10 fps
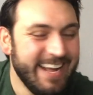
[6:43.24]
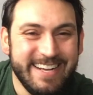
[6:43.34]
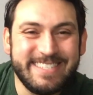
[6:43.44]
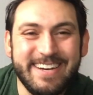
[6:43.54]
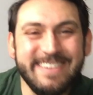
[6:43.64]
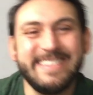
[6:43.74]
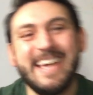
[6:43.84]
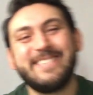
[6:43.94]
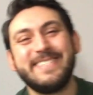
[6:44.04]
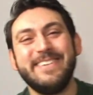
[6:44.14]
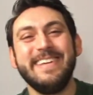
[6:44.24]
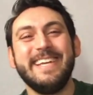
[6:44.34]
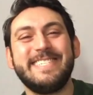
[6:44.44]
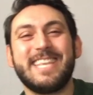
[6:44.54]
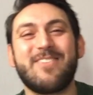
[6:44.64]
So, thanks for tuning
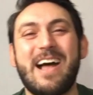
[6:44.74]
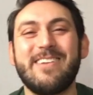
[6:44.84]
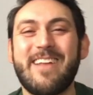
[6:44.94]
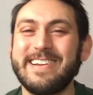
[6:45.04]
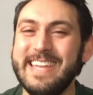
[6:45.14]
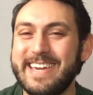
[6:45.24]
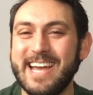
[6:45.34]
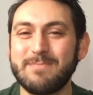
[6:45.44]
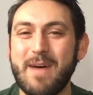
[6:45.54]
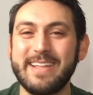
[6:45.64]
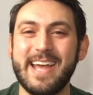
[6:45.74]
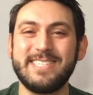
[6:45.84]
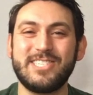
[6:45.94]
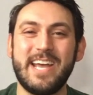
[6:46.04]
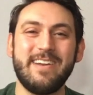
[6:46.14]
into the Corrado Lark Knitcast
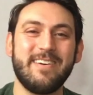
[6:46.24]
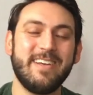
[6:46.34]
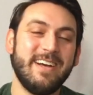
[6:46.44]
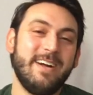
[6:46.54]
podcast channel.